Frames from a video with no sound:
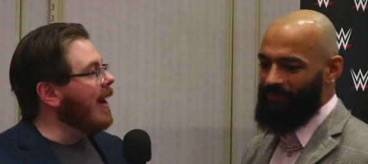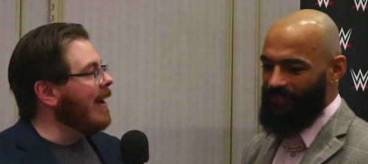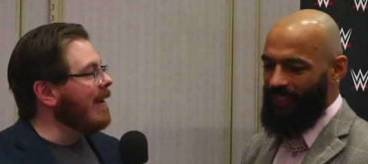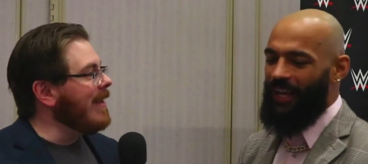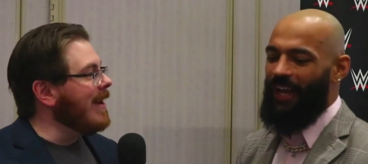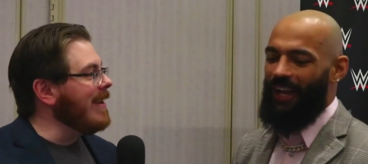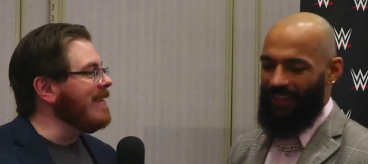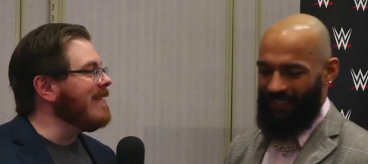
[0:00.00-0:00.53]

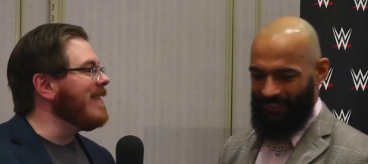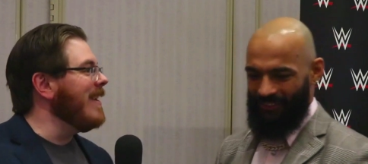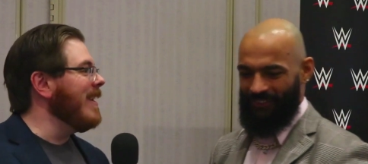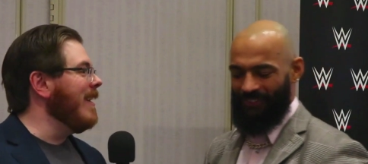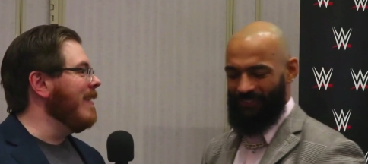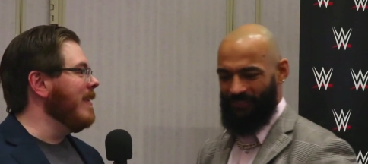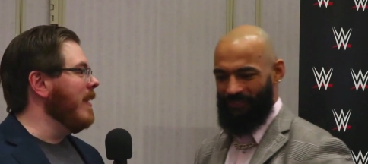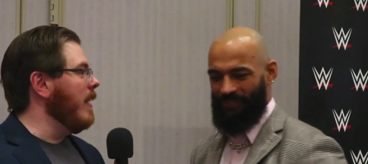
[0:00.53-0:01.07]
Speaker 1: that he sent
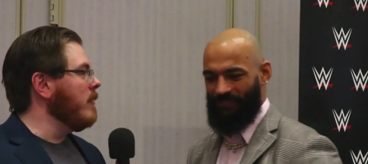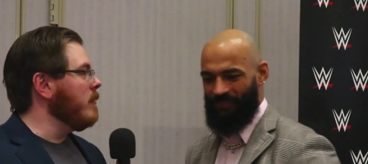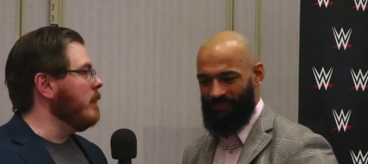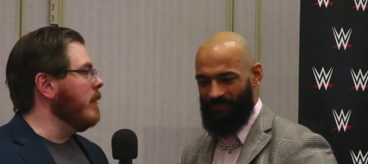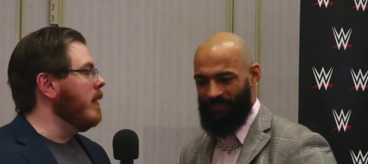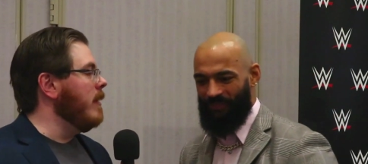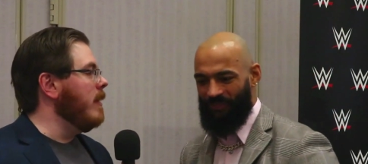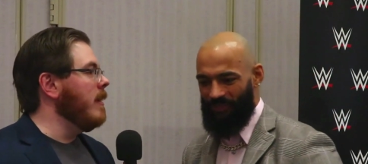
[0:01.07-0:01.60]
out last
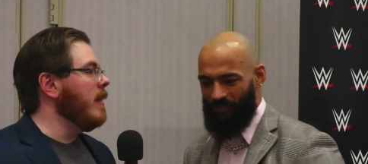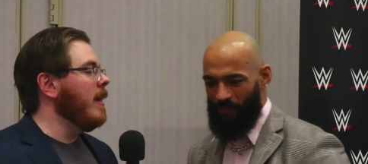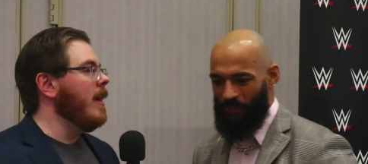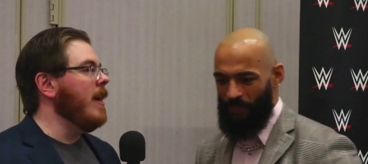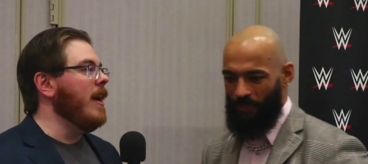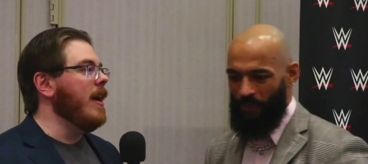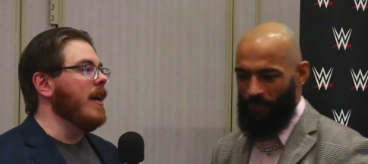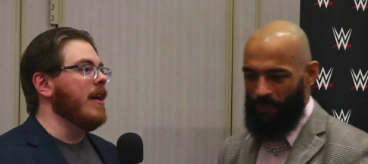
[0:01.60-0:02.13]
fall.
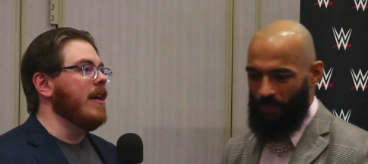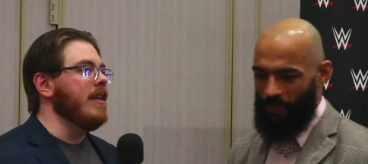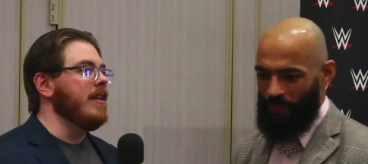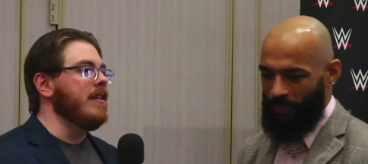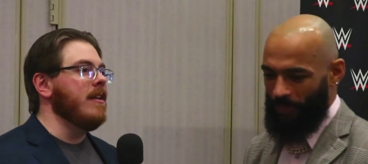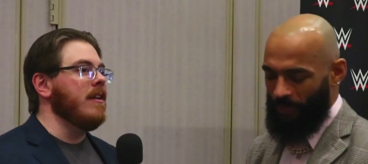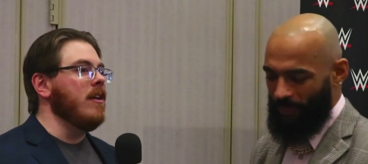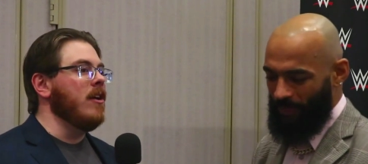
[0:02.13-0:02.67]
And,
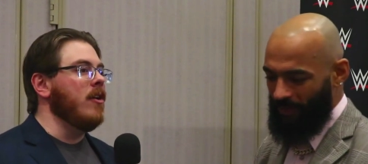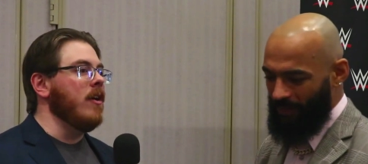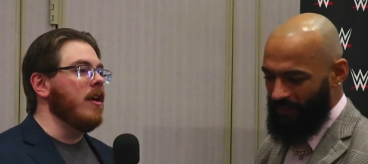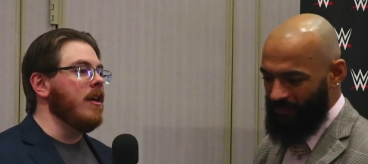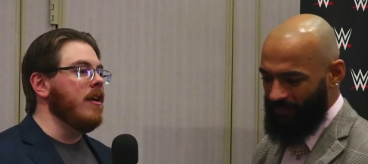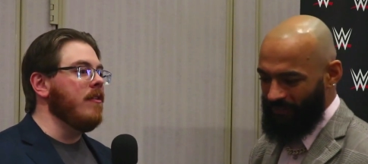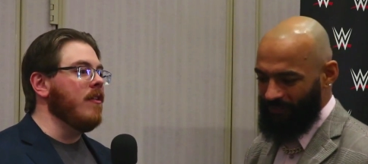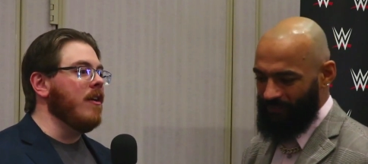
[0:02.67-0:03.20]
you know,
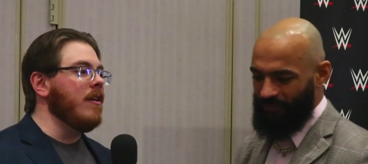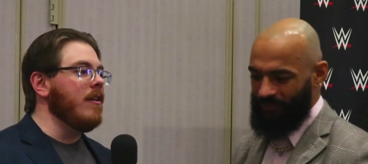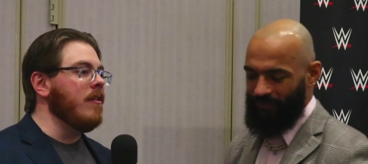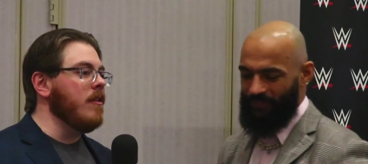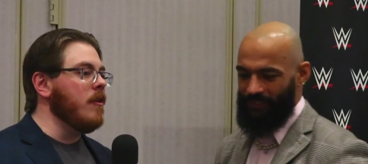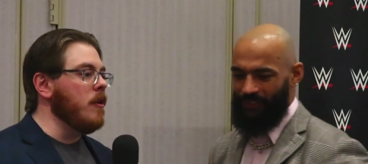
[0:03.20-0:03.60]
he's under the